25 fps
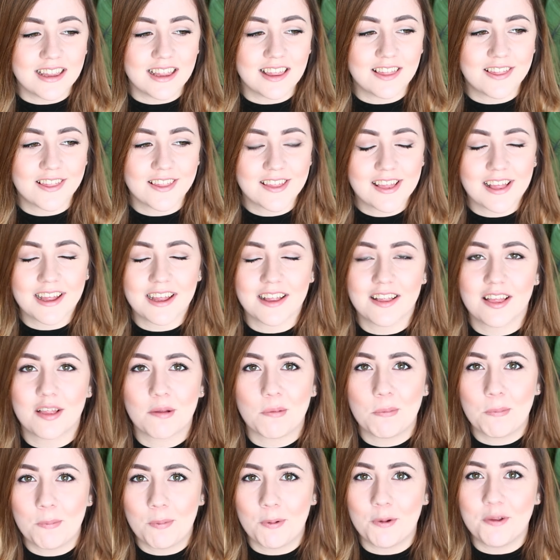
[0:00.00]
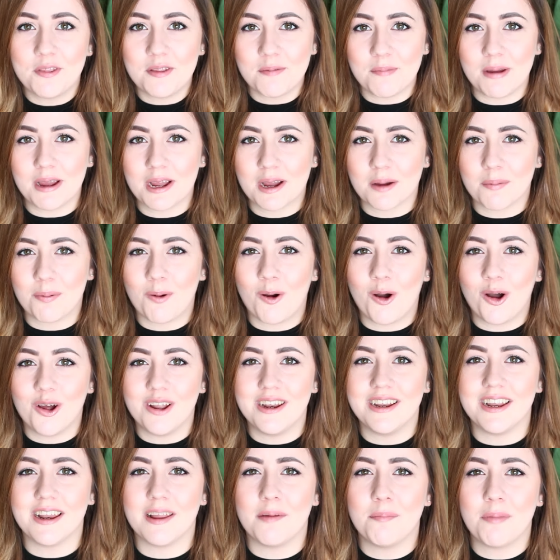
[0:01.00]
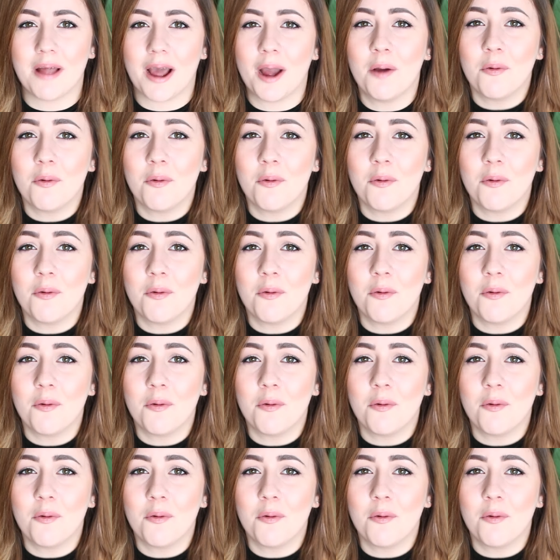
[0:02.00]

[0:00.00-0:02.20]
it's just like someone putting the makeup on and I'm like,